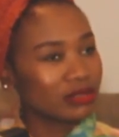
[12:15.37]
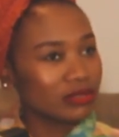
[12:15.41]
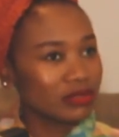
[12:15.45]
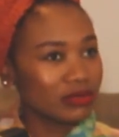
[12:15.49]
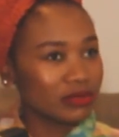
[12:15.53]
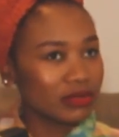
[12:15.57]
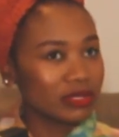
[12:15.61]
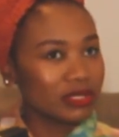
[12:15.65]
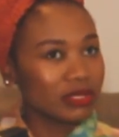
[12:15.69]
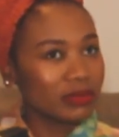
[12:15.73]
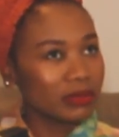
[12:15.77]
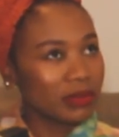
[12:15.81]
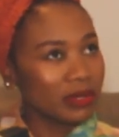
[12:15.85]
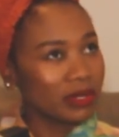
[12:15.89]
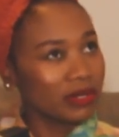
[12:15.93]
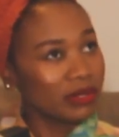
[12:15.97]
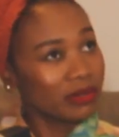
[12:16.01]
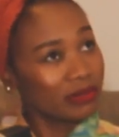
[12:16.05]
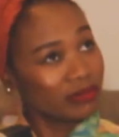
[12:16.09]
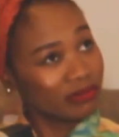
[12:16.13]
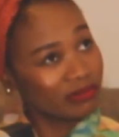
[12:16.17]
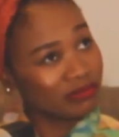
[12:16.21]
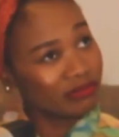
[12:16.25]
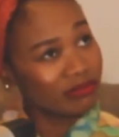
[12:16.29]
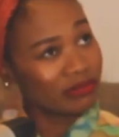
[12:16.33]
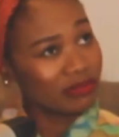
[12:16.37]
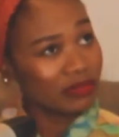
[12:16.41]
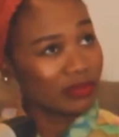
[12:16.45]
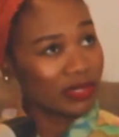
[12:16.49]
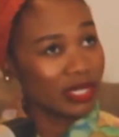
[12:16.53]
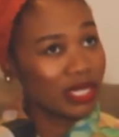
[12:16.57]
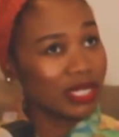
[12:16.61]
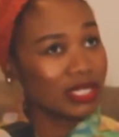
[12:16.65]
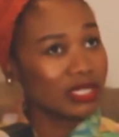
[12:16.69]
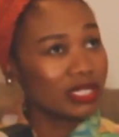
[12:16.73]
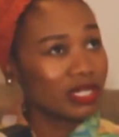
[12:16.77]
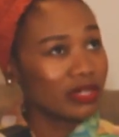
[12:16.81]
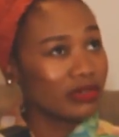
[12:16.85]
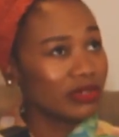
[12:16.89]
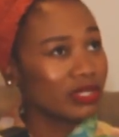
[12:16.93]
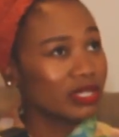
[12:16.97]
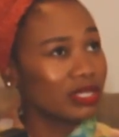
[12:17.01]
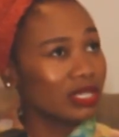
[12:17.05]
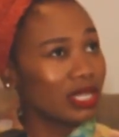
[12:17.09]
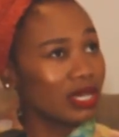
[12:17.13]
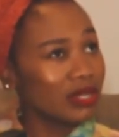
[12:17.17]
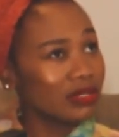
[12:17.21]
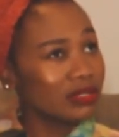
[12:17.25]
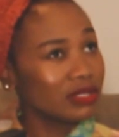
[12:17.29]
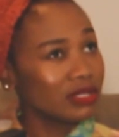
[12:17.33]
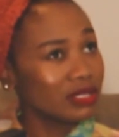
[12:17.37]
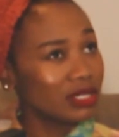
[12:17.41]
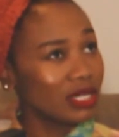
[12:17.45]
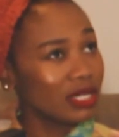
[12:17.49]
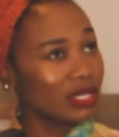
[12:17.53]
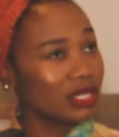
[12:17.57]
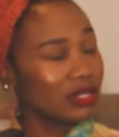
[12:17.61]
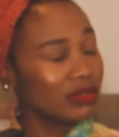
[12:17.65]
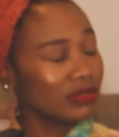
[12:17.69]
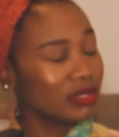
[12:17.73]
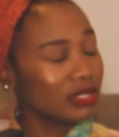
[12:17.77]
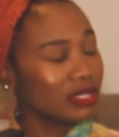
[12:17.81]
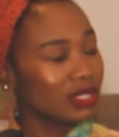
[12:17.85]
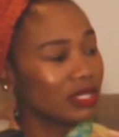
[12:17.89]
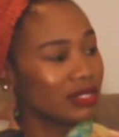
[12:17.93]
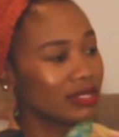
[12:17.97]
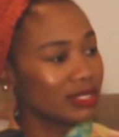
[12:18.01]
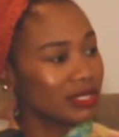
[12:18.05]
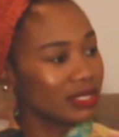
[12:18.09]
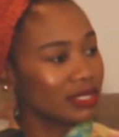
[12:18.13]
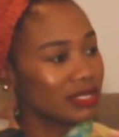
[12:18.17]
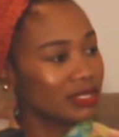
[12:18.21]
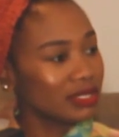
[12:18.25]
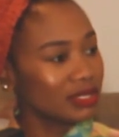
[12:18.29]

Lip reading: It was about 800,000, 900,000.